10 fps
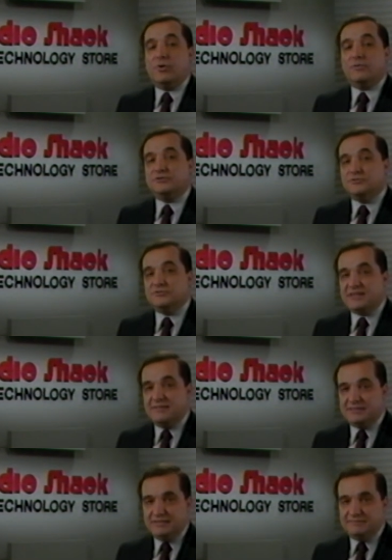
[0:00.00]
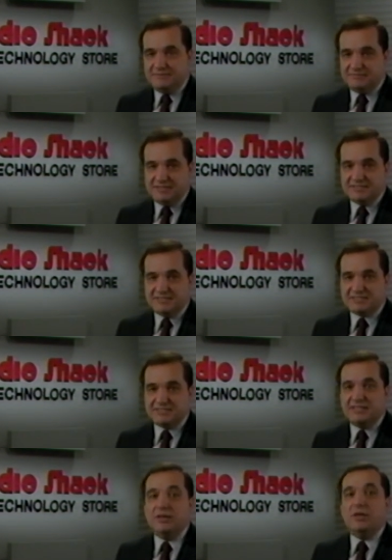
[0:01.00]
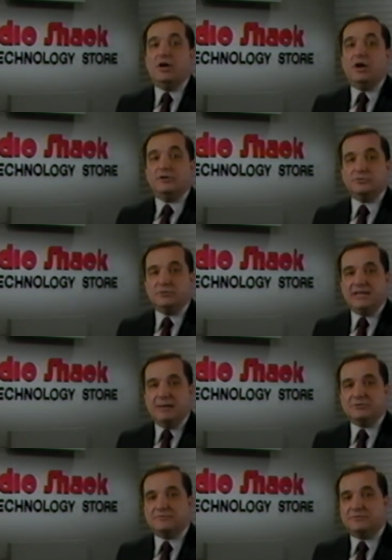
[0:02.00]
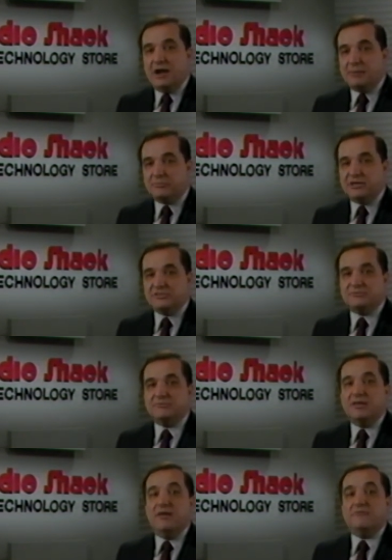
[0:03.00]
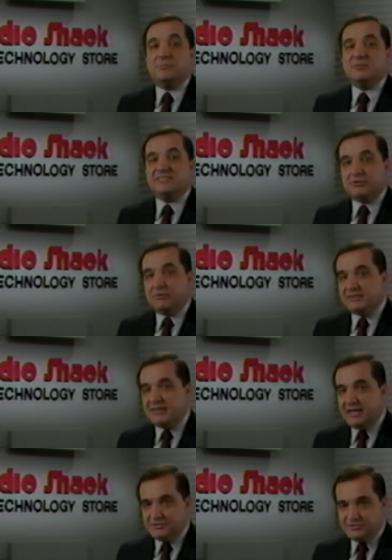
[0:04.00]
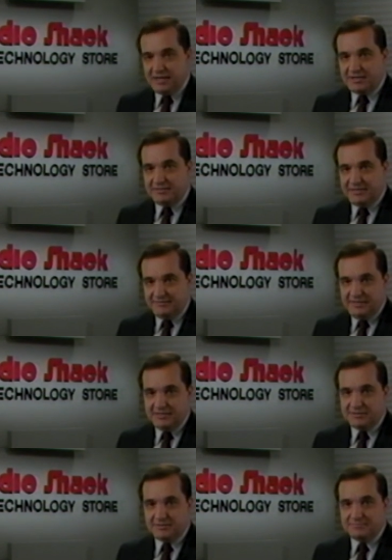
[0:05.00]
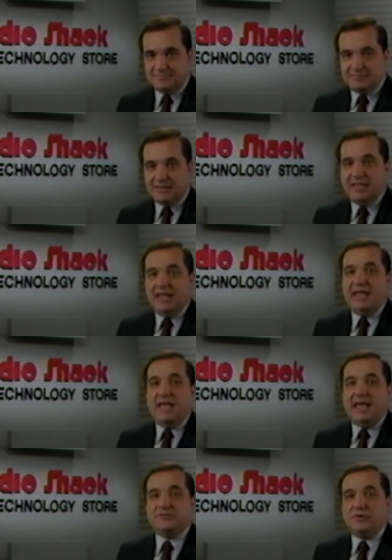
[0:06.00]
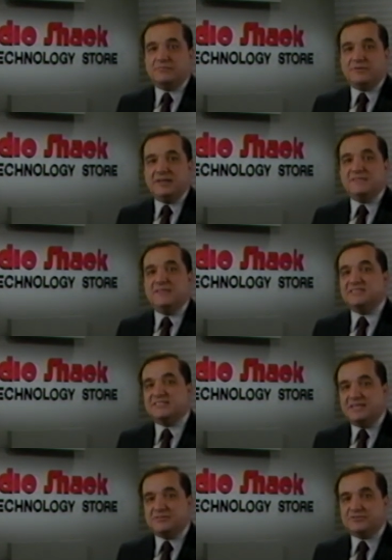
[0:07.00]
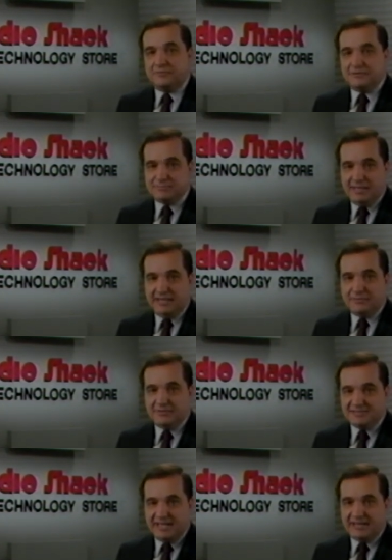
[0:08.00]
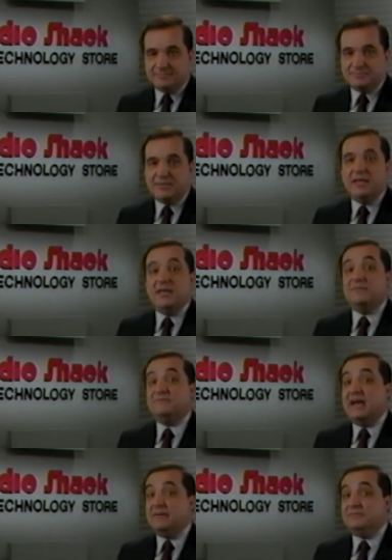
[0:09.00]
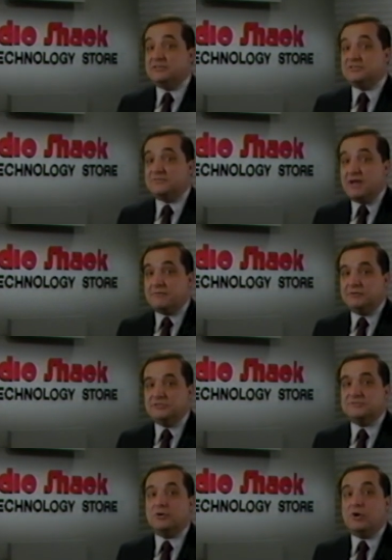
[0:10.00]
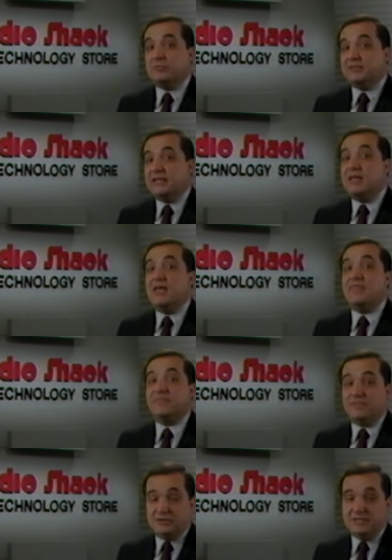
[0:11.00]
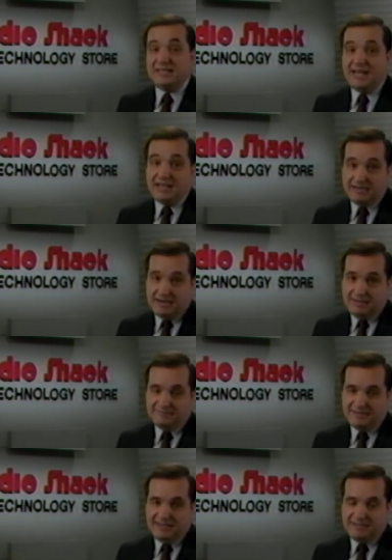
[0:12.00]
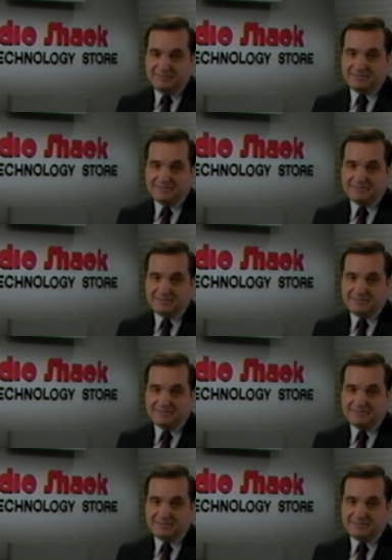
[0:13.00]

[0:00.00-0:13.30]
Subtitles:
or the 270-1560 auto adapter for operation from a cigarette lighter socket in a vehicle. And don't forget the extended service plan on this item. 5 years of coverage for only $39.95.